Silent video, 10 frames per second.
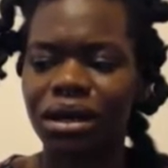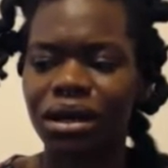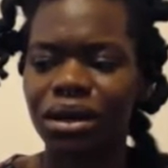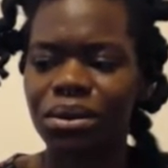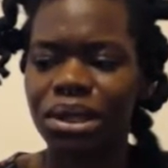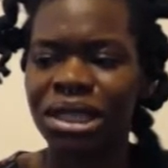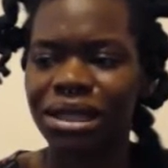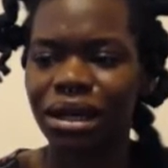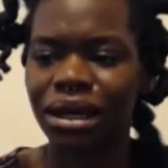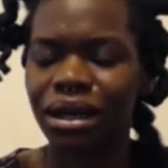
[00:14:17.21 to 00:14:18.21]
I would
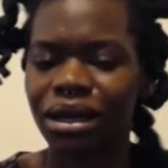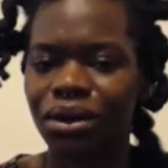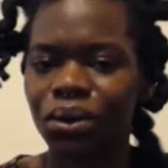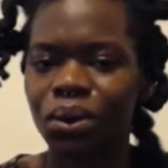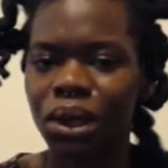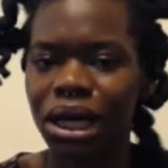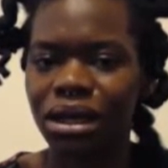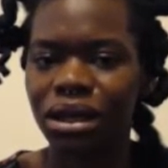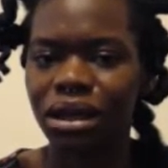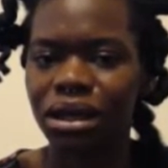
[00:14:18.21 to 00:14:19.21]
say organic
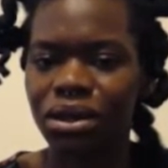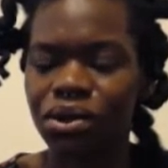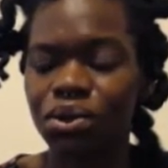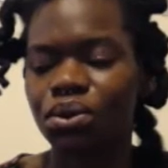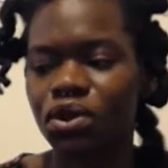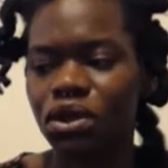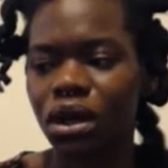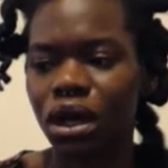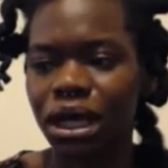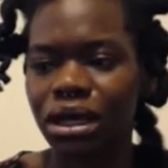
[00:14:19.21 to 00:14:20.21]
things sort of started,